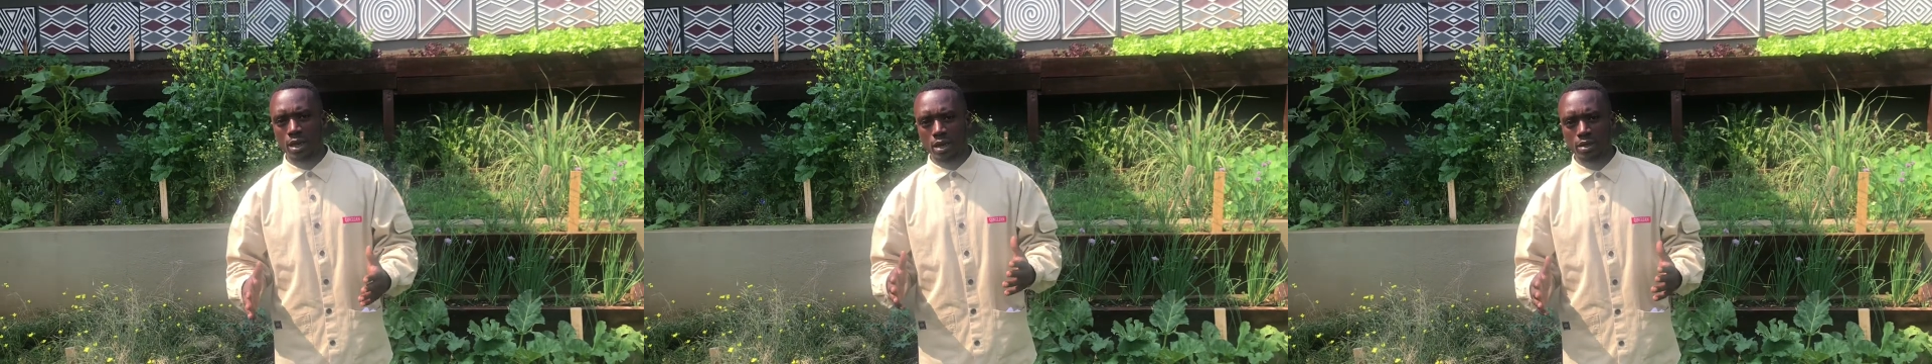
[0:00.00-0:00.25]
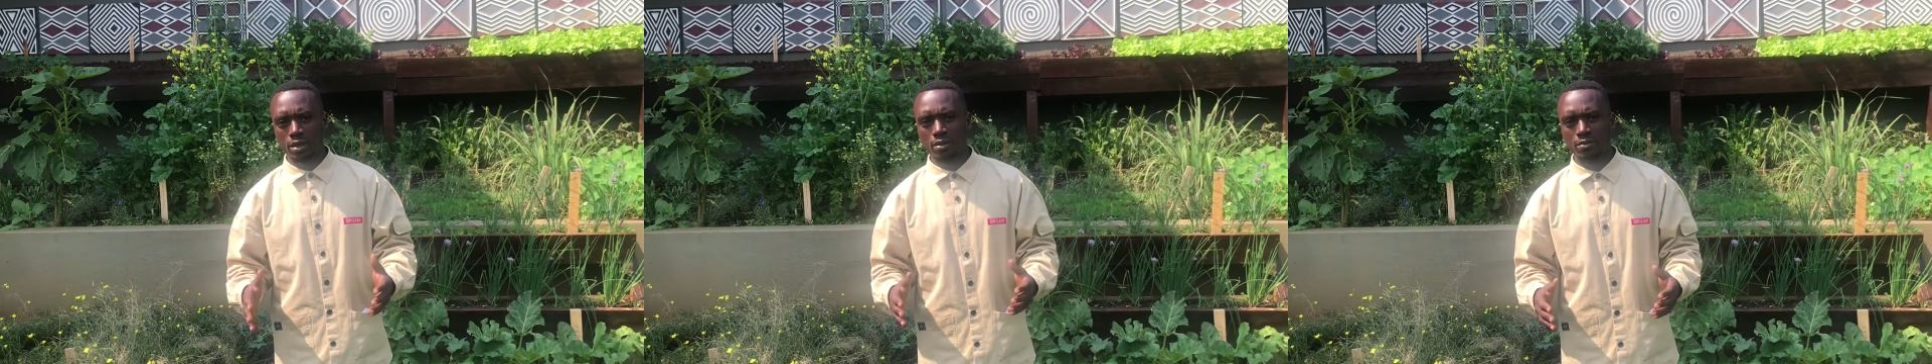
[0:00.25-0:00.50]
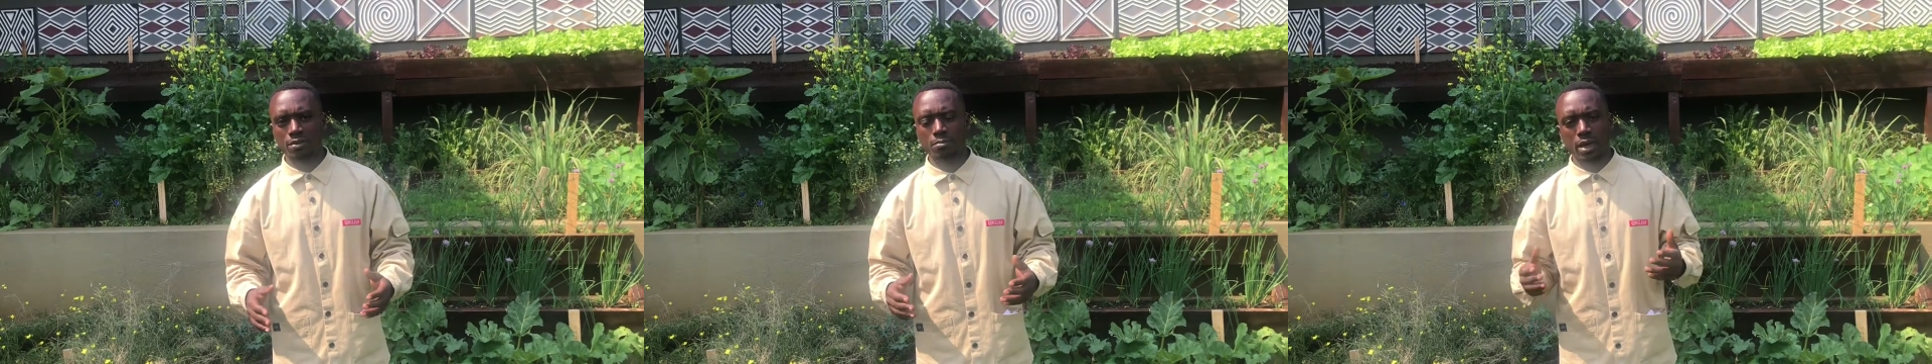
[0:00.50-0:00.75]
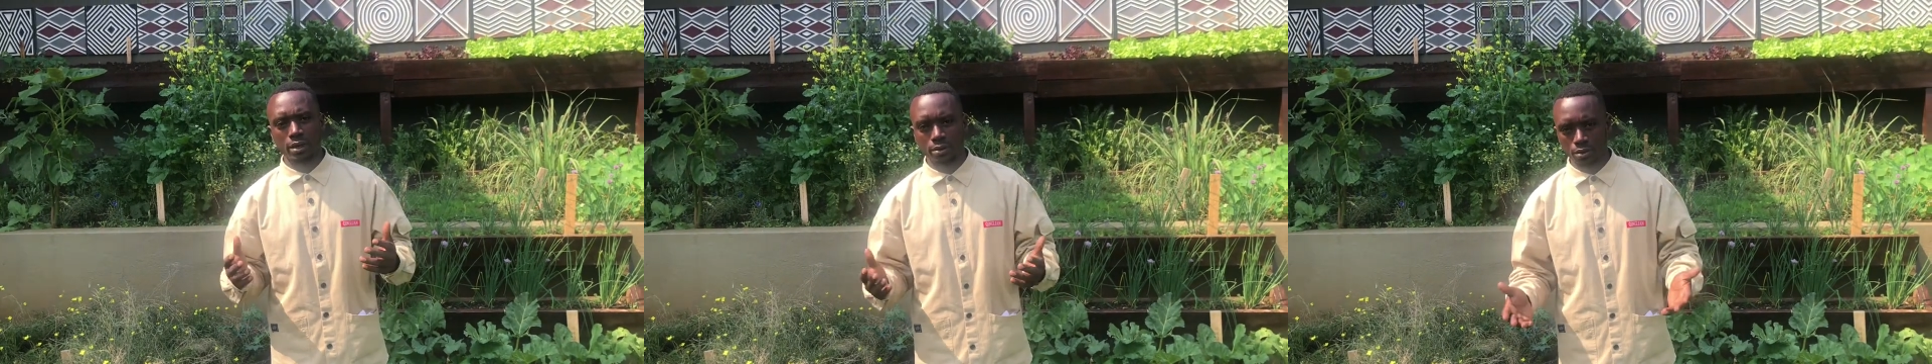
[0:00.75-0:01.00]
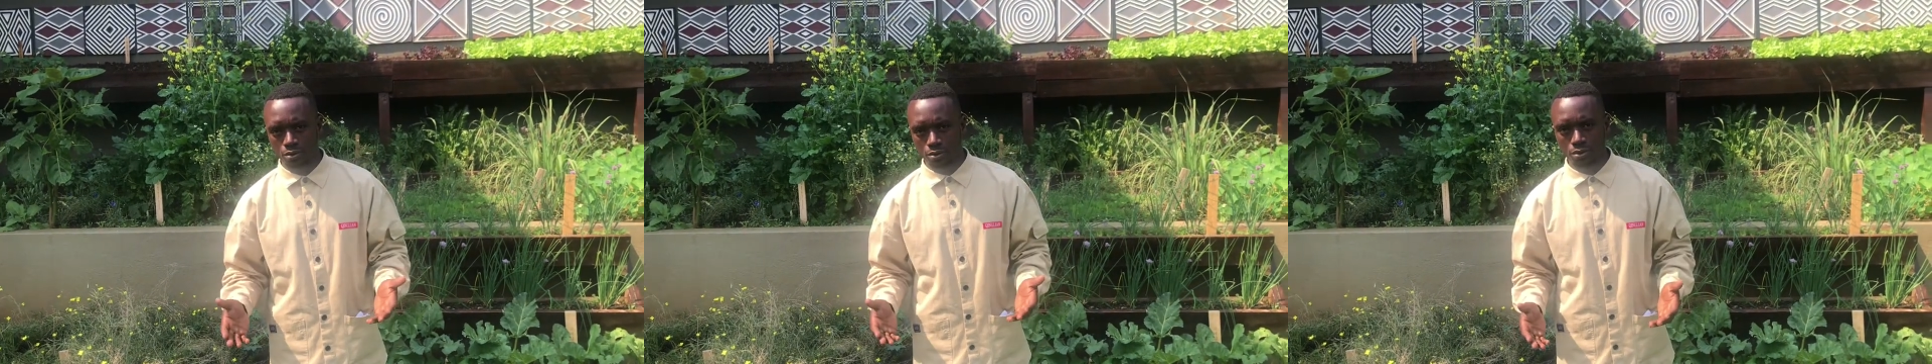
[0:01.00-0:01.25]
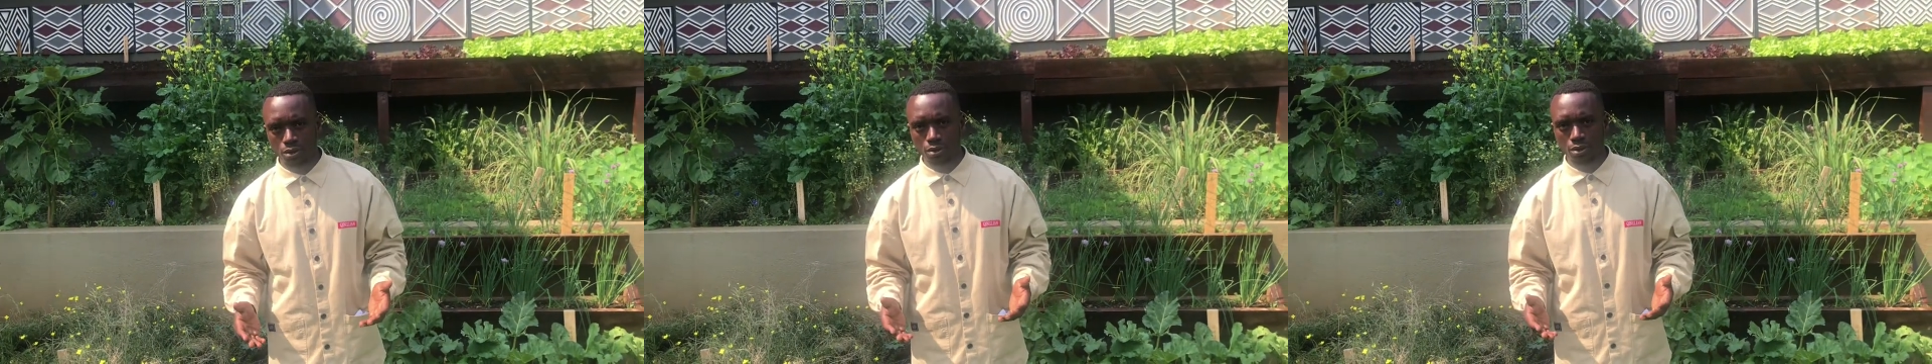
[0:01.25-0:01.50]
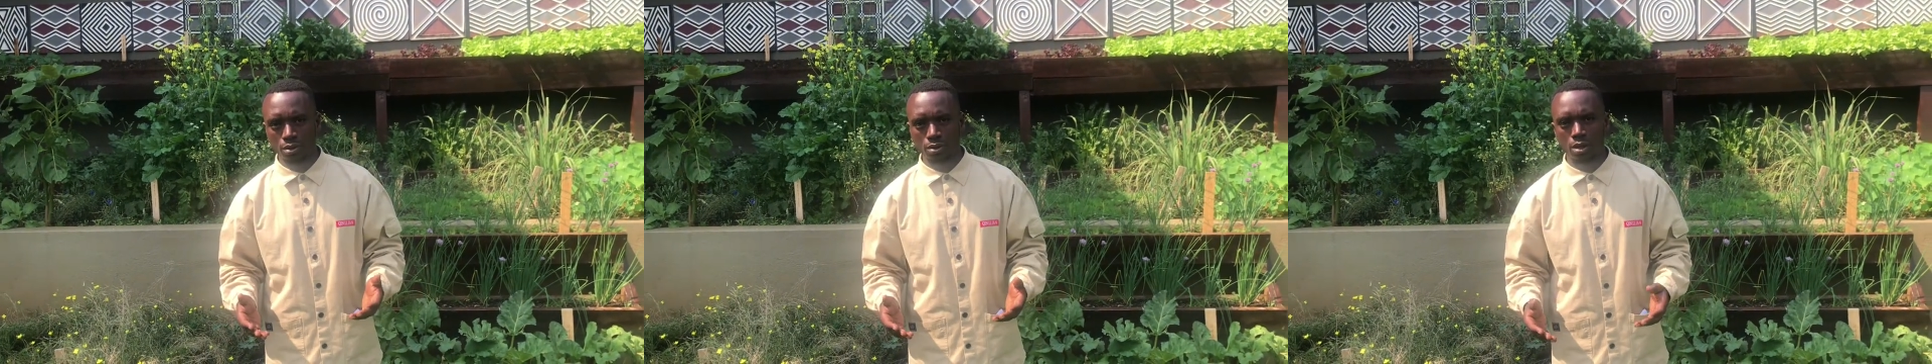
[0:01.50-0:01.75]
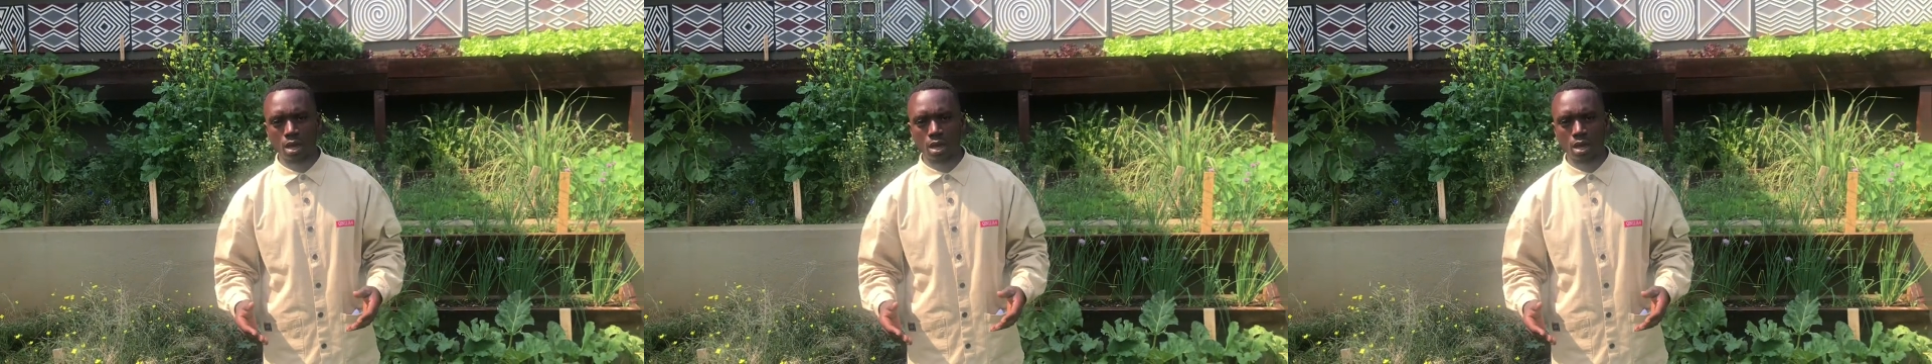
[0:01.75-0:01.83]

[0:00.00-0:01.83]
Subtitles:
against malnutrition,